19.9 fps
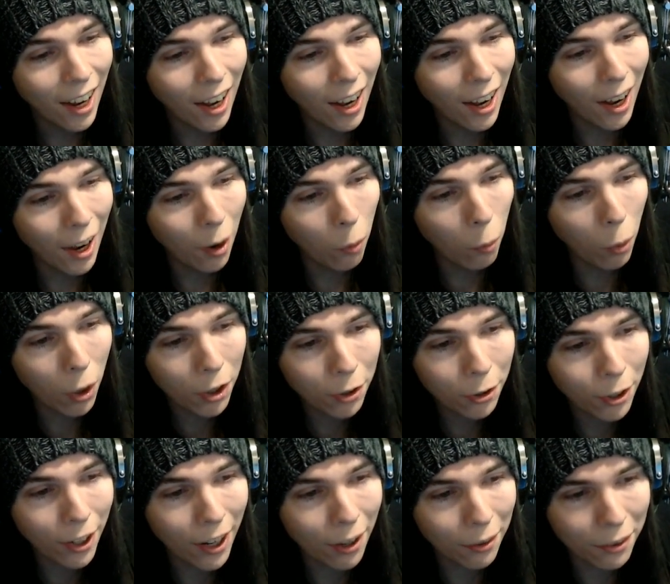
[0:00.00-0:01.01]
I
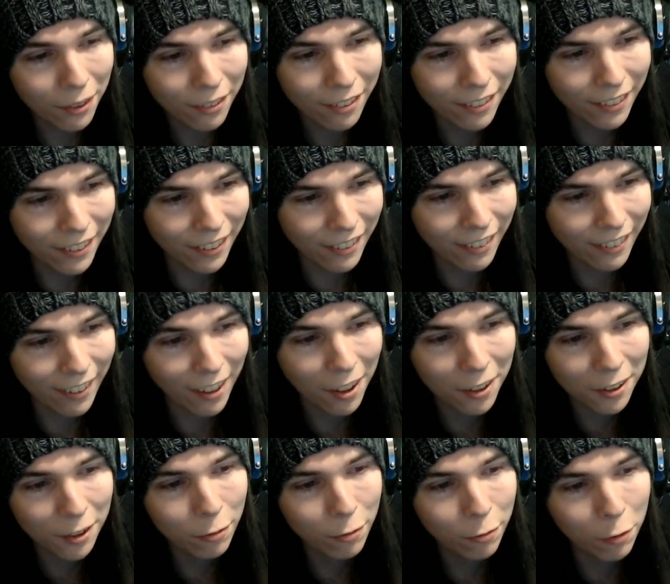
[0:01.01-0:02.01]
wandered out into the
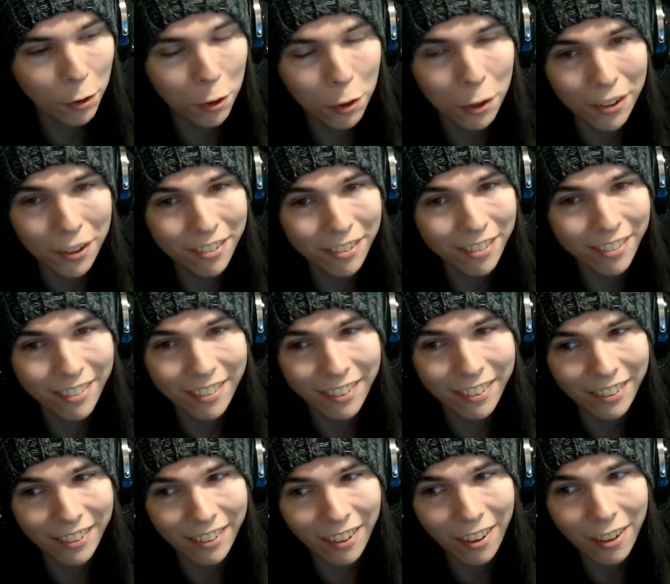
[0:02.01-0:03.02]
dark forest
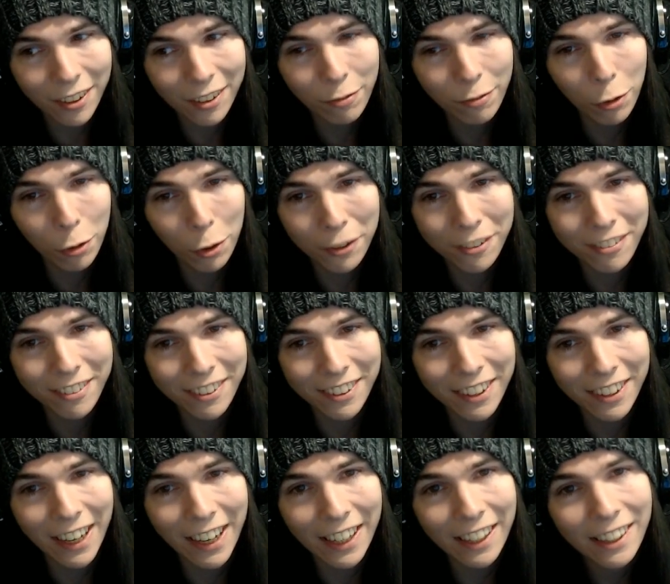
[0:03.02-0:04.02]
at
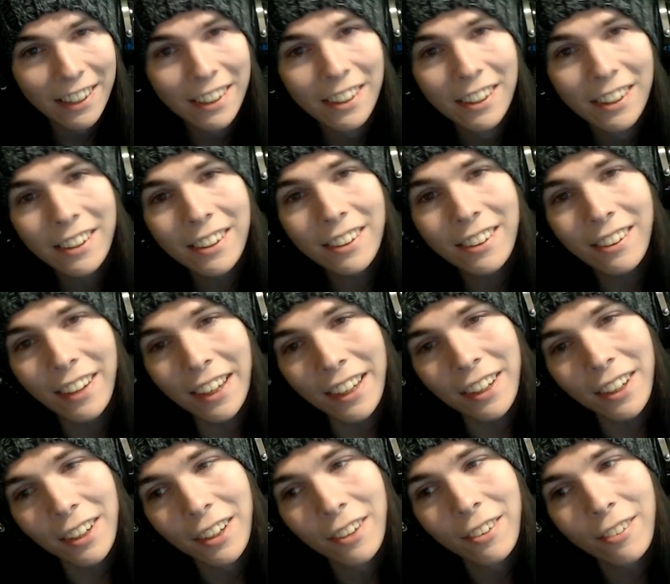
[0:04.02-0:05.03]
night,
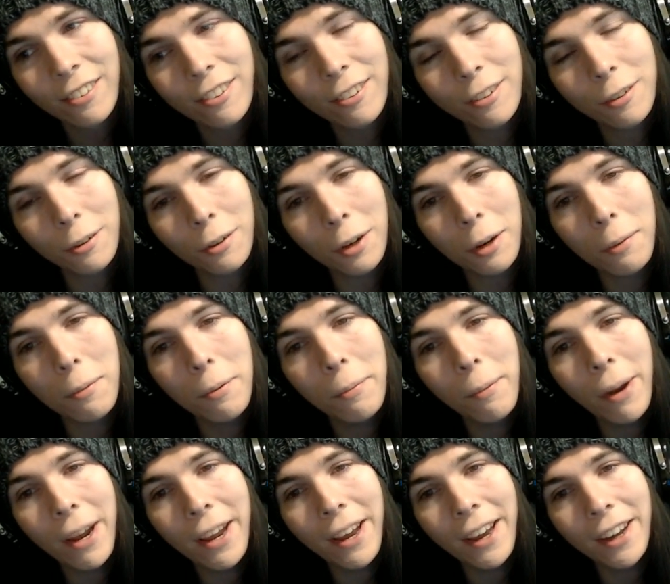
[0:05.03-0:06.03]
like screaming
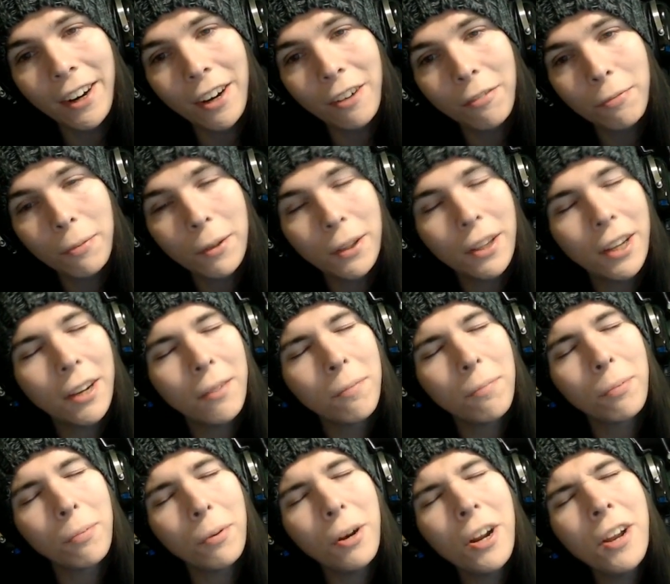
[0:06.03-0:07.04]
my head off, being
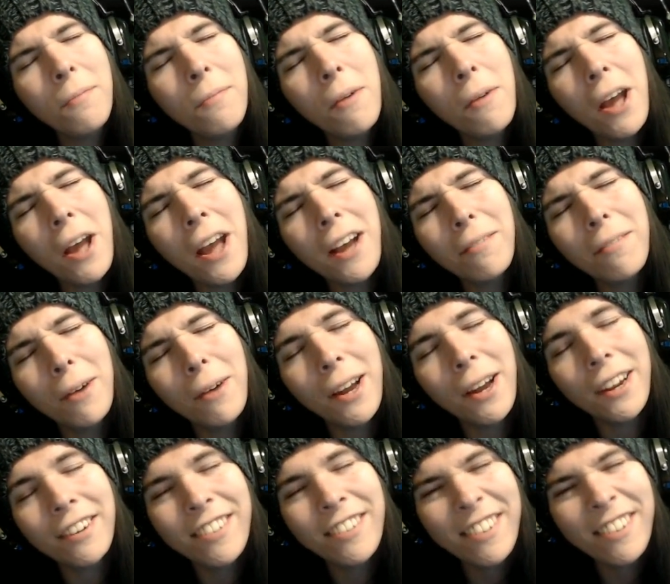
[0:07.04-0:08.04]
like, bring back
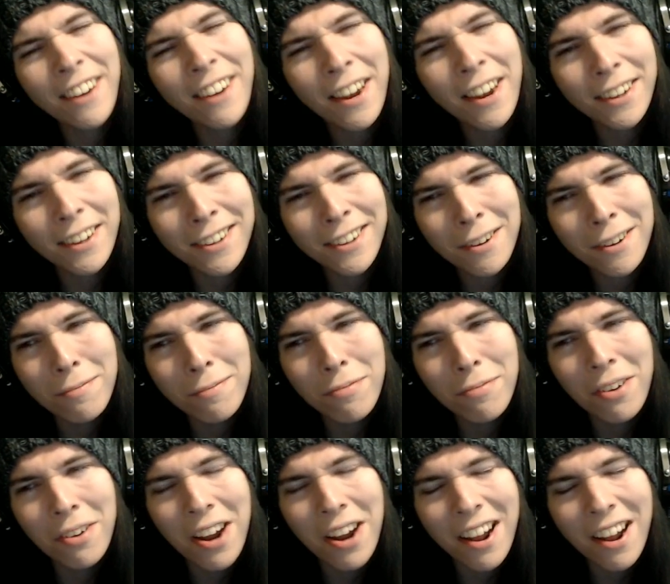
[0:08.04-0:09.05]
my stick, you
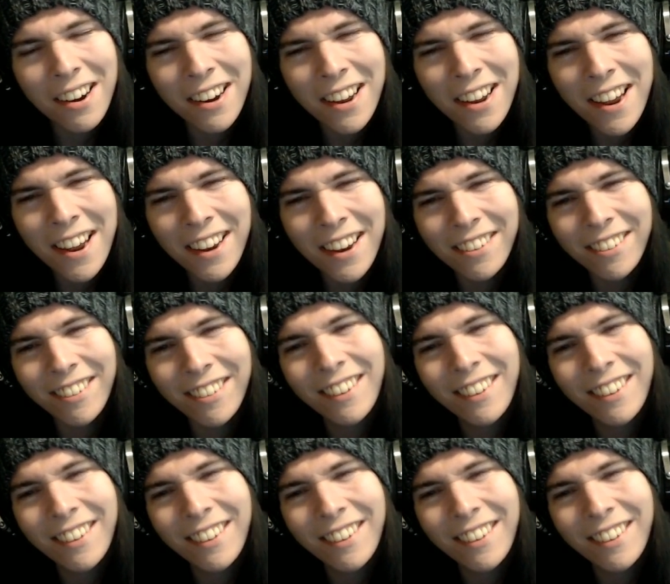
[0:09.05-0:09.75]
brownies!